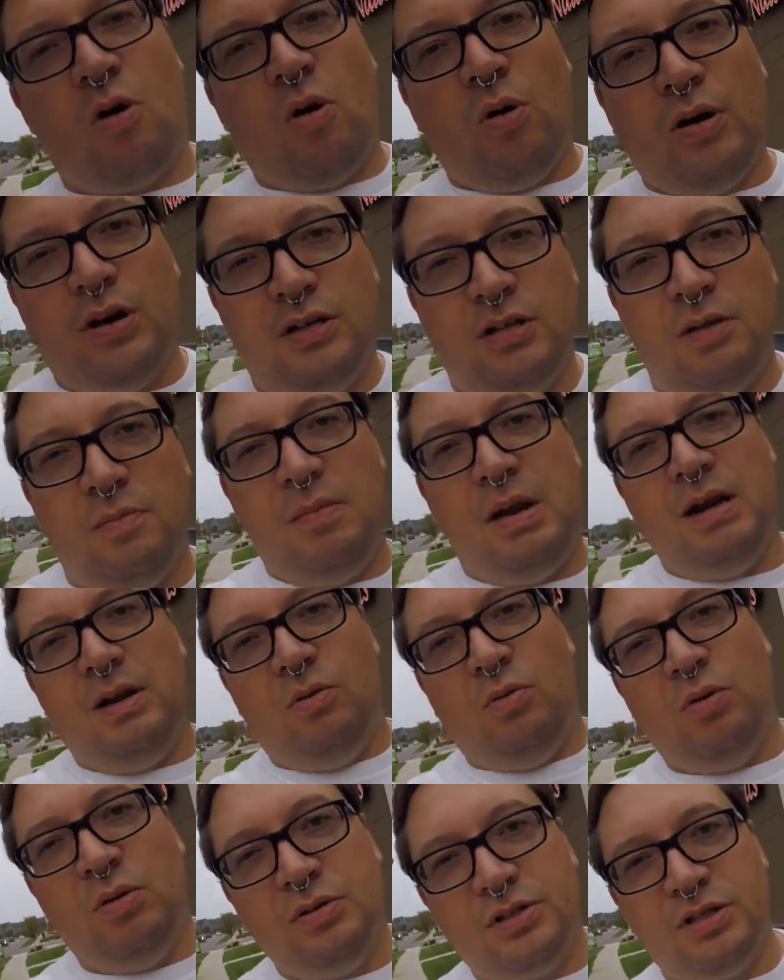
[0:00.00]
according to the many
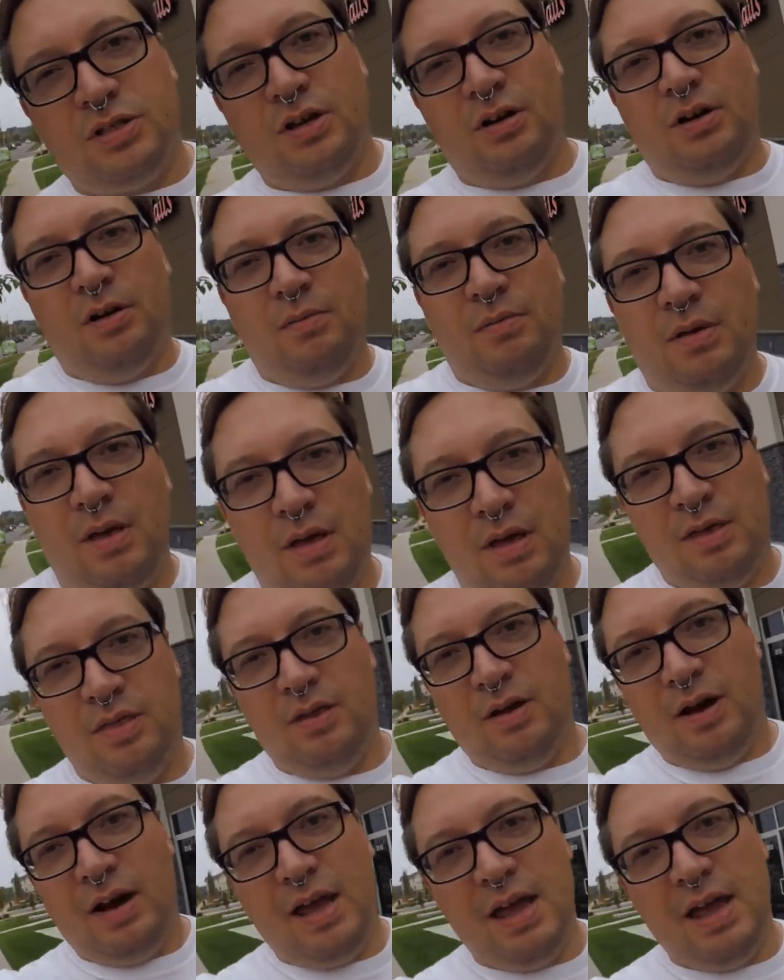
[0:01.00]
worlds theorem, there